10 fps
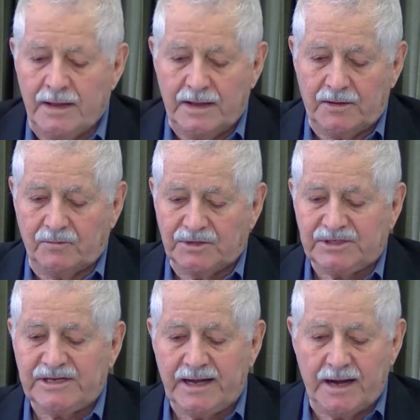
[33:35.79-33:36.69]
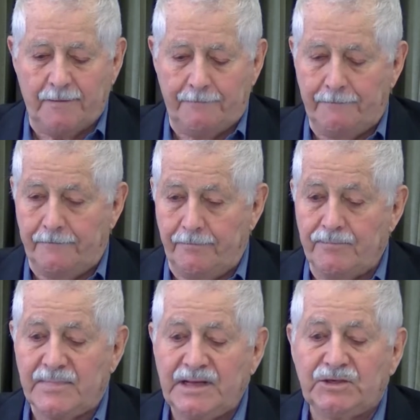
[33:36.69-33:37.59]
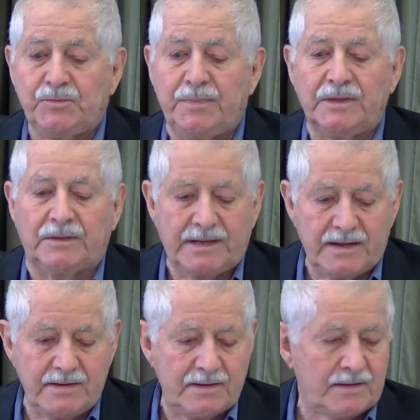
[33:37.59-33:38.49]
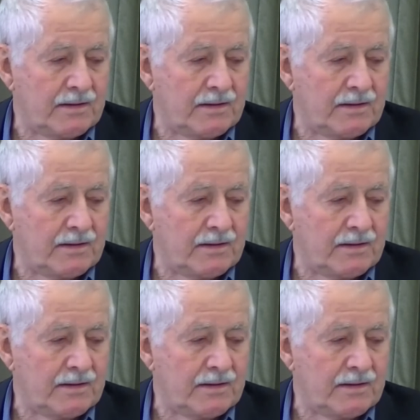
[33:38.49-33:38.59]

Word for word: It was set up, each building,